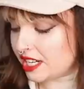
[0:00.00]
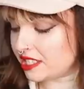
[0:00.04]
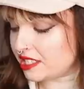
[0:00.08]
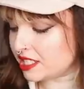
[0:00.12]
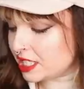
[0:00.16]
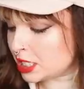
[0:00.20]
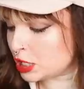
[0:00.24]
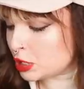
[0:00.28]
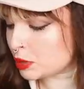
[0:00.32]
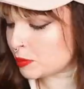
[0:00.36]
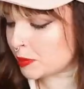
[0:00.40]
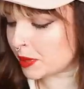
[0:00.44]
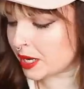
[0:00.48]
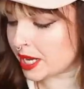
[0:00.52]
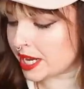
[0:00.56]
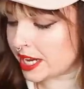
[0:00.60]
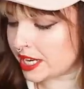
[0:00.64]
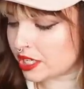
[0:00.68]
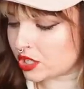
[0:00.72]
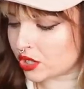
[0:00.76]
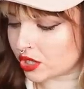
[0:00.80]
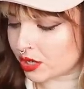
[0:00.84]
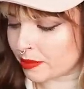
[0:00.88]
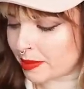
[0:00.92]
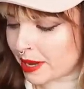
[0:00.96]
I did
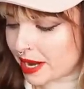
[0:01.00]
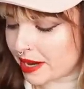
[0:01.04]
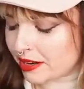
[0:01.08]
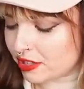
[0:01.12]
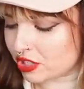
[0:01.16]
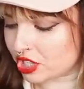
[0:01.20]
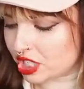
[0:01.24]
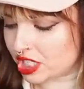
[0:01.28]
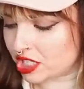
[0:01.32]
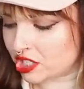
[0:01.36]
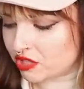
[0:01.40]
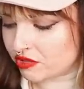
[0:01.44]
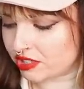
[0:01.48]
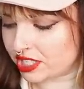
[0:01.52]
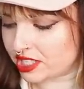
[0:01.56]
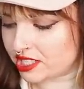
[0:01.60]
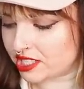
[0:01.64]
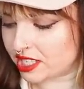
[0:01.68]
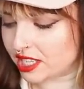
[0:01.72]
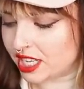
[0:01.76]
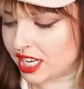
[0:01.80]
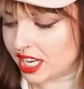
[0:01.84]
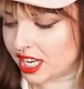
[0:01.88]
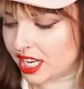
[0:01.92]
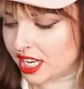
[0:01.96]
splurge on a pair of jeans
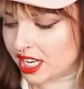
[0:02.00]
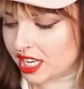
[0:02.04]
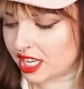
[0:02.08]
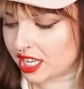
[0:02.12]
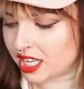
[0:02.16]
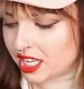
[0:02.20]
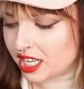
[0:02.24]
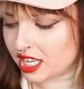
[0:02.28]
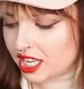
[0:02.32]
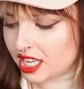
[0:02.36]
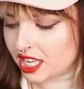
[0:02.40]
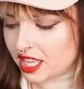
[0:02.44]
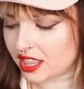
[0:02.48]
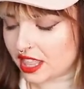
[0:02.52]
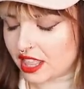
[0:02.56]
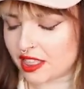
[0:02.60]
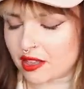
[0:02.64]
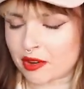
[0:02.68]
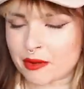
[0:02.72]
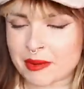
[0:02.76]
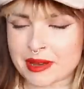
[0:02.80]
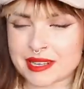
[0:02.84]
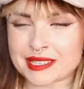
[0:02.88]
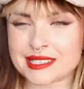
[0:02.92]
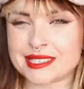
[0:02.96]
recently. I think
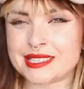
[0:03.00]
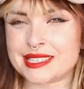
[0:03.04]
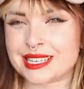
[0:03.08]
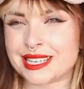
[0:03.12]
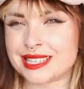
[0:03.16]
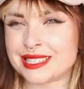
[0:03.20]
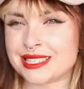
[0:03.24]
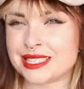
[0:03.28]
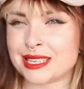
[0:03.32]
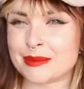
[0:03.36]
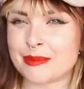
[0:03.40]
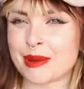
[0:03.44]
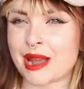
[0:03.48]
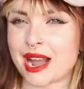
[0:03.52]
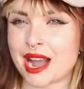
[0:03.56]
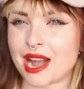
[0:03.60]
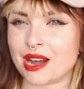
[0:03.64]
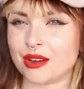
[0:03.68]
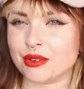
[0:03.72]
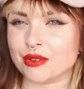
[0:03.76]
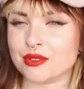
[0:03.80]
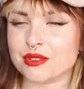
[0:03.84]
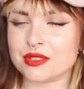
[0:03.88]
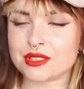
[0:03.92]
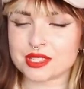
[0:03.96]
they're about
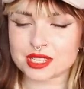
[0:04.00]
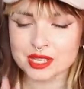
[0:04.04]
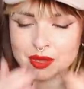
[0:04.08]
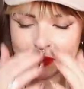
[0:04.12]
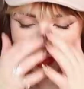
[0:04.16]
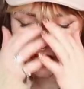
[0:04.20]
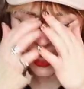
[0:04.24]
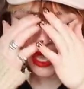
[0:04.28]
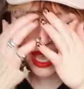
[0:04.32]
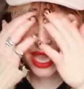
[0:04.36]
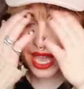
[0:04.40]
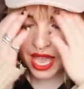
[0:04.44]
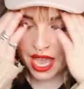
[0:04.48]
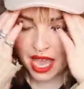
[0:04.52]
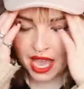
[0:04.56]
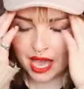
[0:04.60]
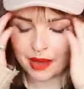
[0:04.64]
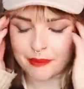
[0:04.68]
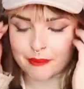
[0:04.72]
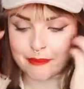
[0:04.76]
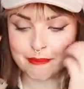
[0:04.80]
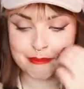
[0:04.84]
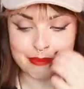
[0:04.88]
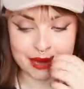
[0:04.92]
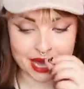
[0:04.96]
£60,
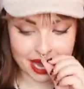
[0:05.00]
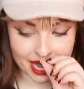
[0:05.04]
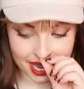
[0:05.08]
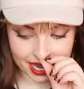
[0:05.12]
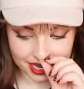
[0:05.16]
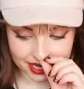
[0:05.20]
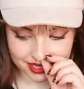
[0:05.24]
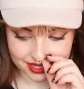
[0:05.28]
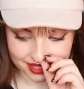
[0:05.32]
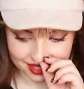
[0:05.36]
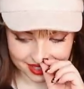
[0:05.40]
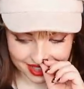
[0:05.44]
but